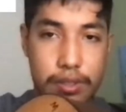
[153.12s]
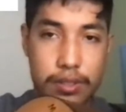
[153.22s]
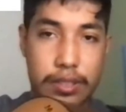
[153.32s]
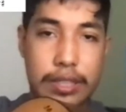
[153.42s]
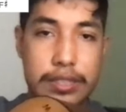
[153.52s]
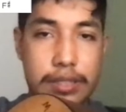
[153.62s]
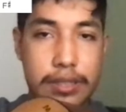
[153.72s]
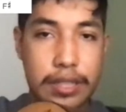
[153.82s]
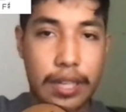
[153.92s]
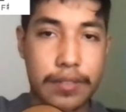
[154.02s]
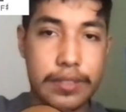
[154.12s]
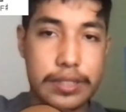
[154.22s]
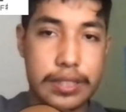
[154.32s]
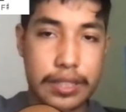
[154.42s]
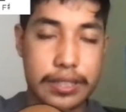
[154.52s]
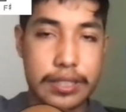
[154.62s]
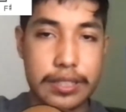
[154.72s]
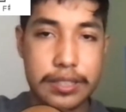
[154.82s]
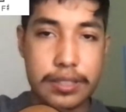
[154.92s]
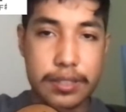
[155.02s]
let's have this like
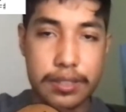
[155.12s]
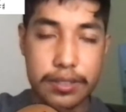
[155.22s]
this,